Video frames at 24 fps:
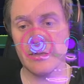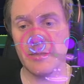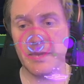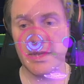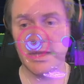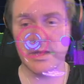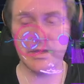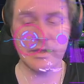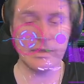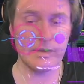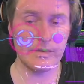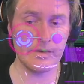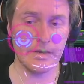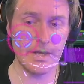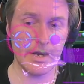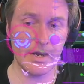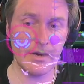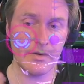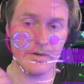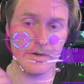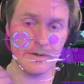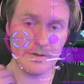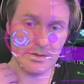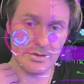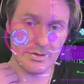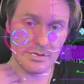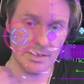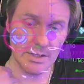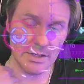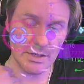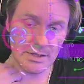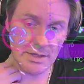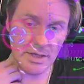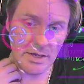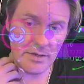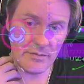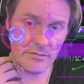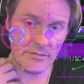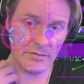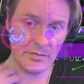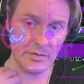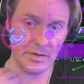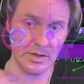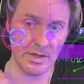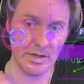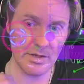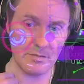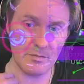to make characters like that
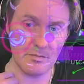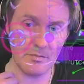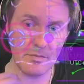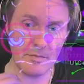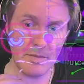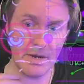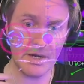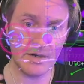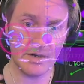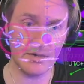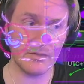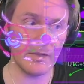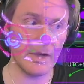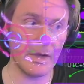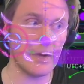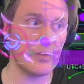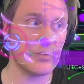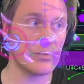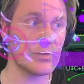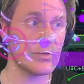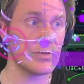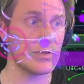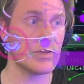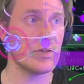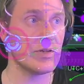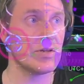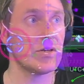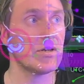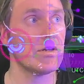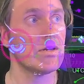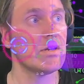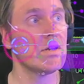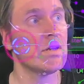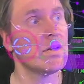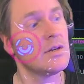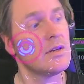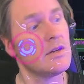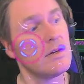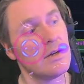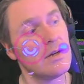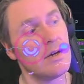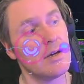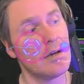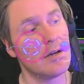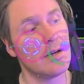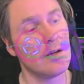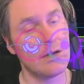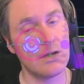for like background
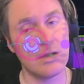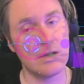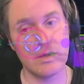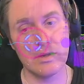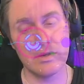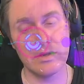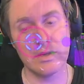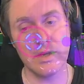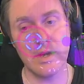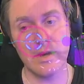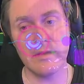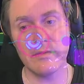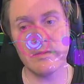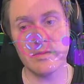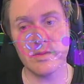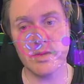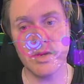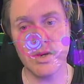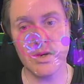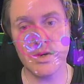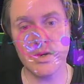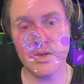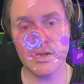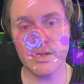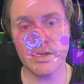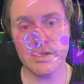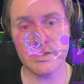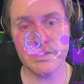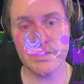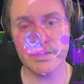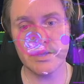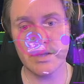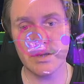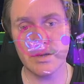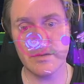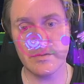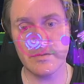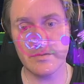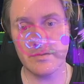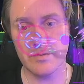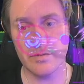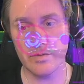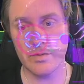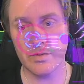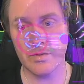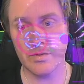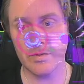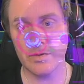cover art and stuff
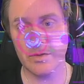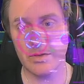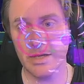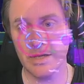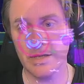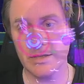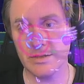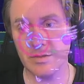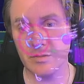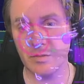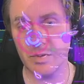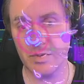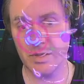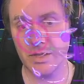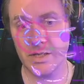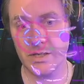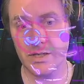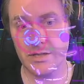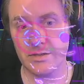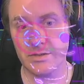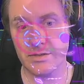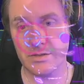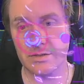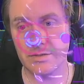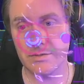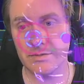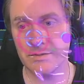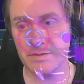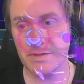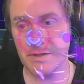for lesson plans.